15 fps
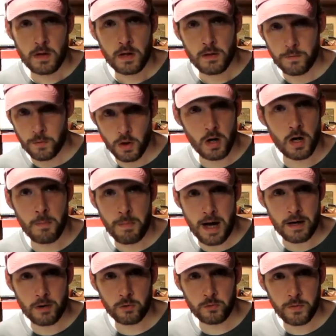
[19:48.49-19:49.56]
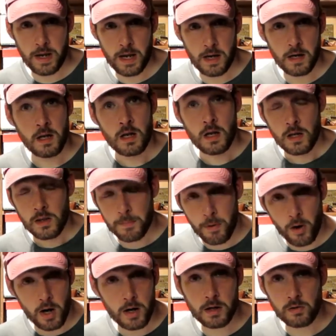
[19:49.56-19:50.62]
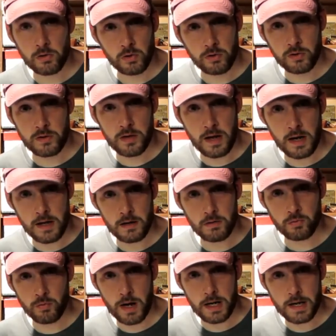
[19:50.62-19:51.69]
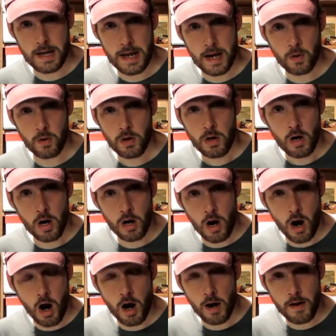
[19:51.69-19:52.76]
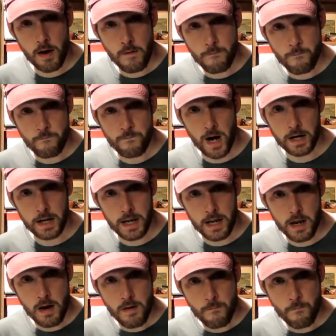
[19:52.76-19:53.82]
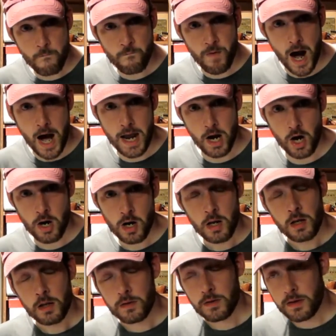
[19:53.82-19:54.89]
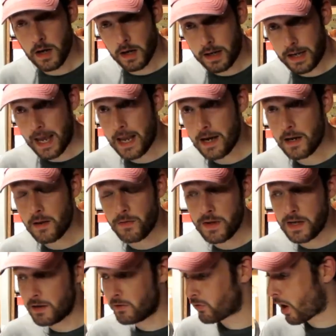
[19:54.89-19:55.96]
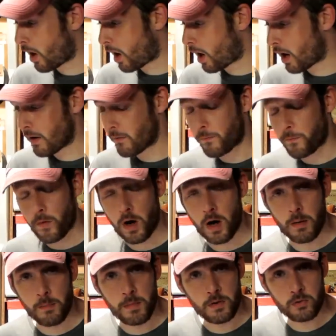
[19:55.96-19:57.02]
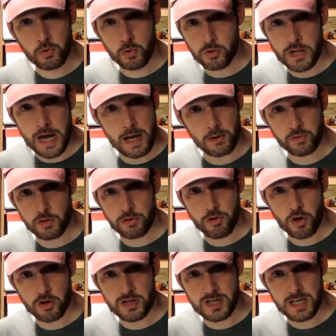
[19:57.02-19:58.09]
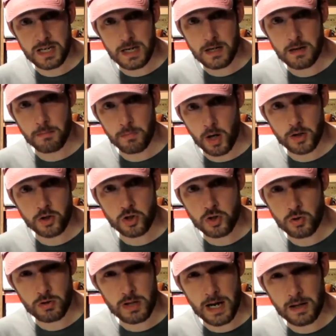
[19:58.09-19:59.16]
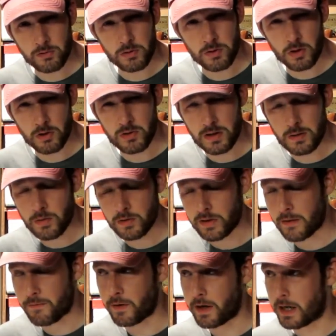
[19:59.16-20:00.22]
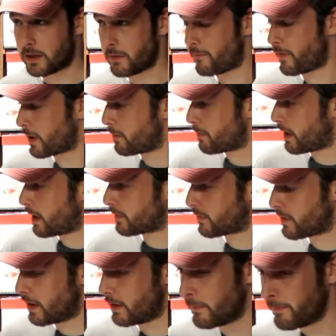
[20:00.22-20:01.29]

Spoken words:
If you're a Habanos fan, the Partagas Lusitanias right now are on fucking fire. Again, these are from 2013, March 2013 was it? I forgot the fucking box date.